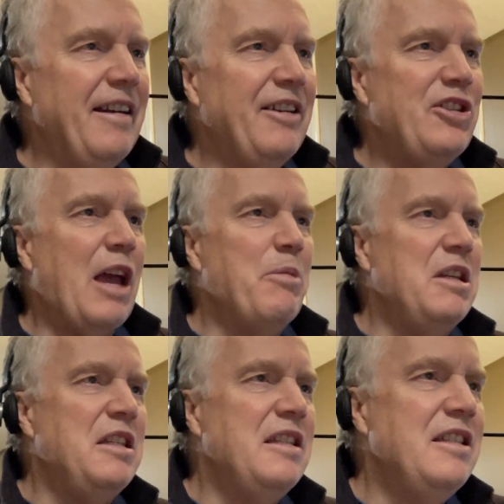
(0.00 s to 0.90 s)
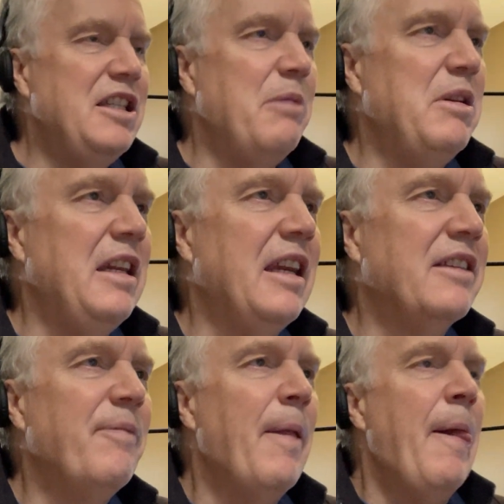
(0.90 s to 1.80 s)
ChatGPT does.
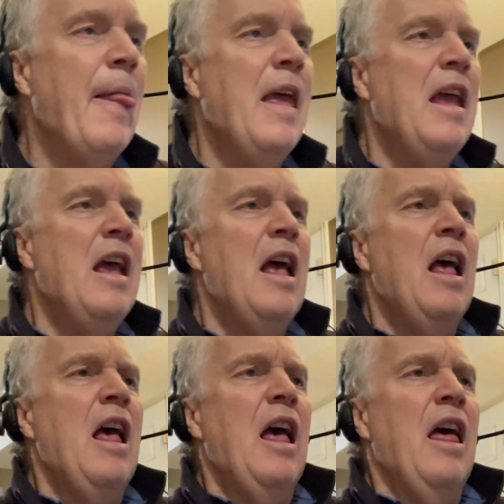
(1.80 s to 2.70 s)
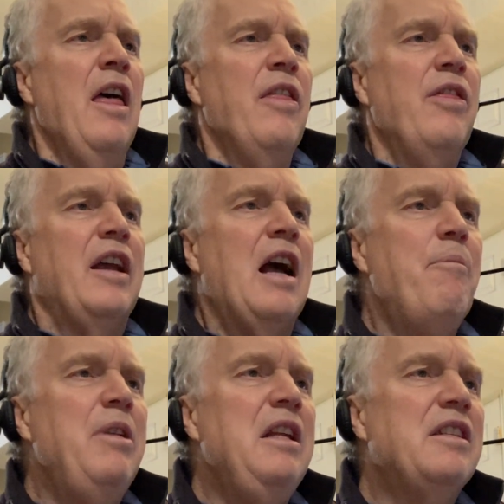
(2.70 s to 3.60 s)
The
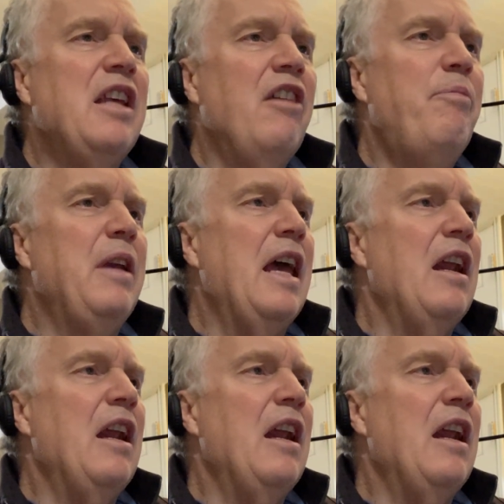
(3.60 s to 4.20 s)
company itself began